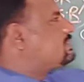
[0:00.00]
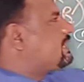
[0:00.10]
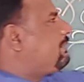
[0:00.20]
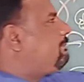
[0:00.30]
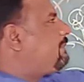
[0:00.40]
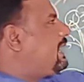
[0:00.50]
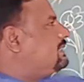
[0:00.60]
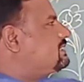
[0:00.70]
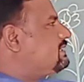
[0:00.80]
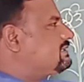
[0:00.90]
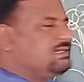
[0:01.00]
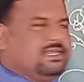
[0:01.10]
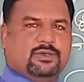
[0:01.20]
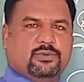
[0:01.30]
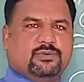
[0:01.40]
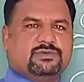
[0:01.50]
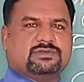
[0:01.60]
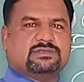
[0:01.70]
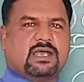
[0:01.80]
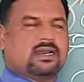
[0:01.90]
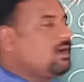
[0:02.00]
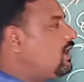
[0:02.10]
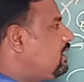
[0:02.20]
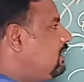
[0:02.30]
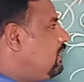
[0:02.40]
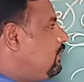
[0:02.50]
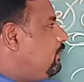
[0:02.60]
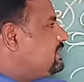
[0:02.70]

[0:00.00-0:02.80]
stem, branches, leaves are called